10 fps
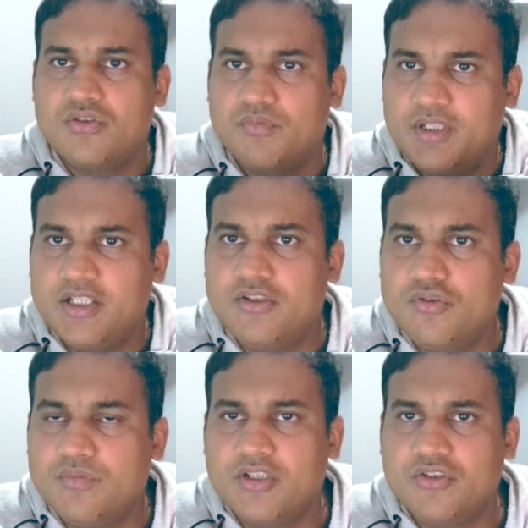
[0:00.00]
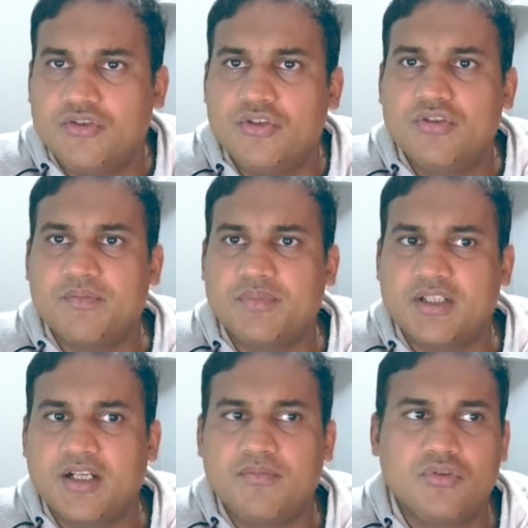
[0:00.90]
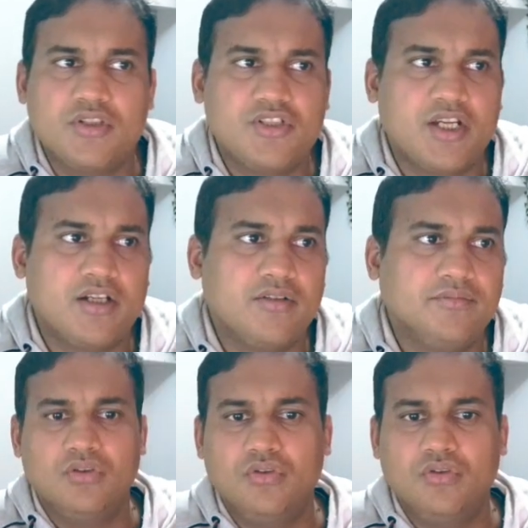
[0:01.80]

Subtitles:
So please do make sure you subscribe to the channel.